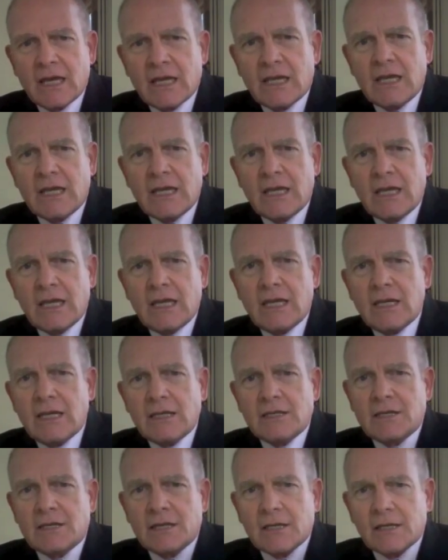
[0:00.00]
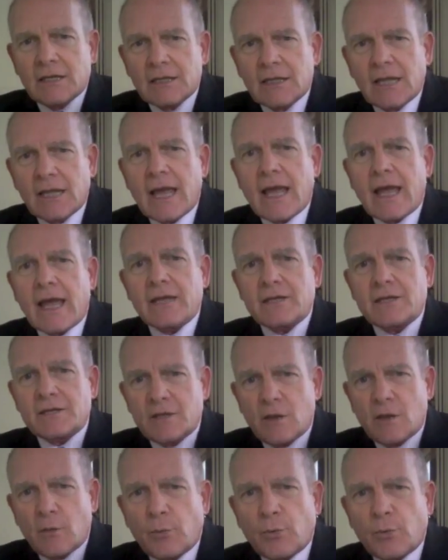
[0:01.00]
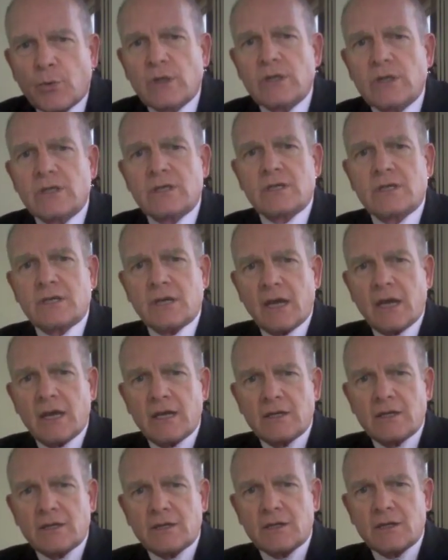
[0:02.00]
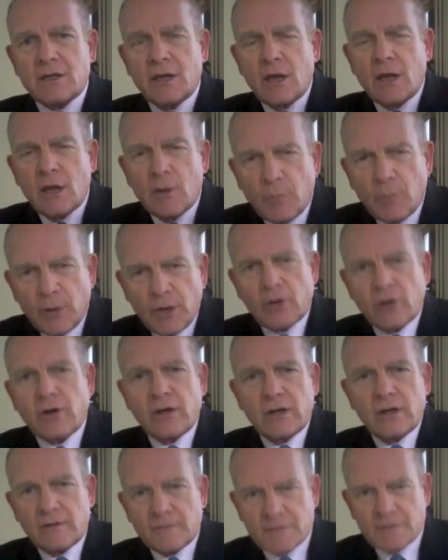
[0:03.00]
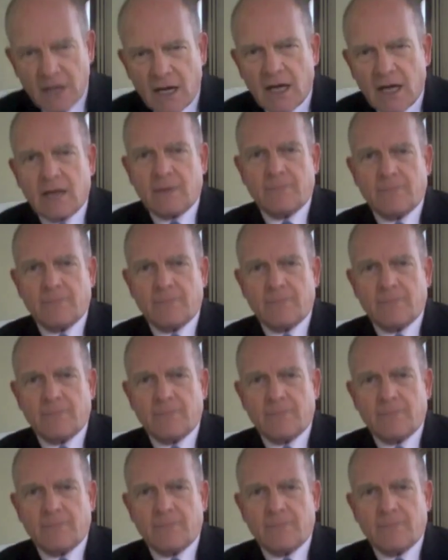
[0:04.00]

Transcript: need to last a precise period of time.